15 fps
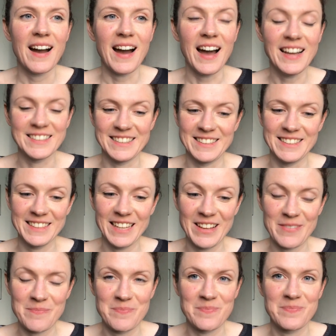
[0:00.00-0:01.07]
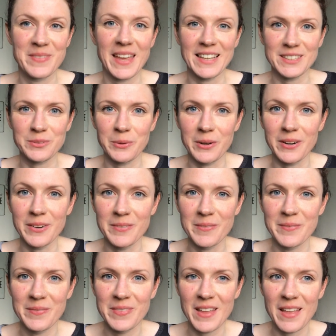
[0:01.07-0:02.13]
and guess what
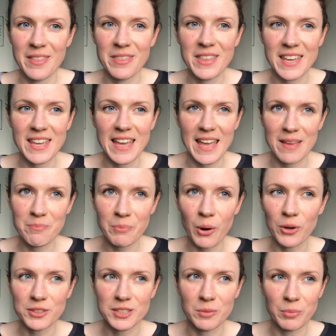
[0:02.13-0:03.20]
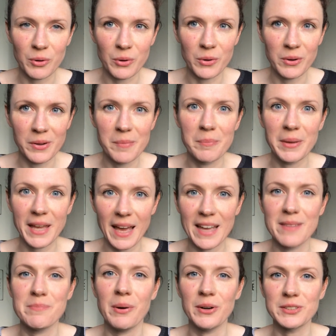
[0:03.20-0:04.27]
the impossible
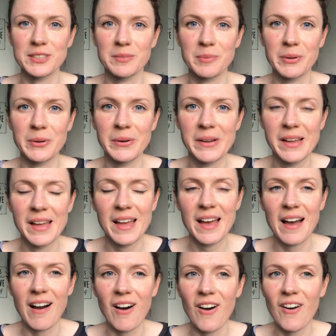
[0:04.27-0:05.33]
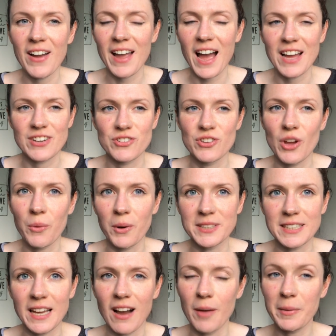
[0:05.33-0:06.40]
became possible I had no
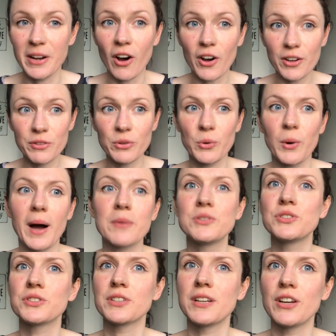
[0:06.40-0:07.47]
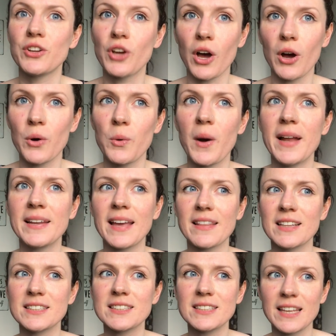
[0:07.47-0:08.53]
idea. I mean, I thought I was just going to go and get
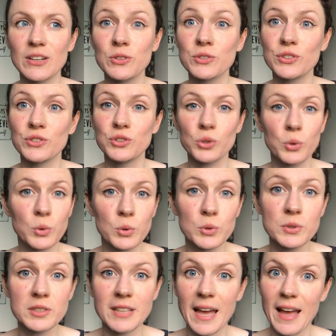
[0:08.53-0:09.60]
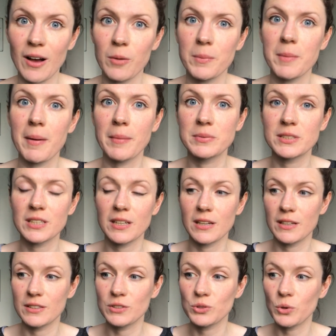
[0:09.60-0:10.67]
the skills and tools to help me be able
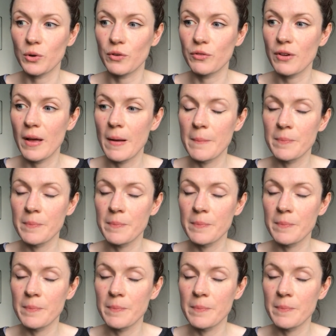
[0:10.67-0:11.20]
to sort of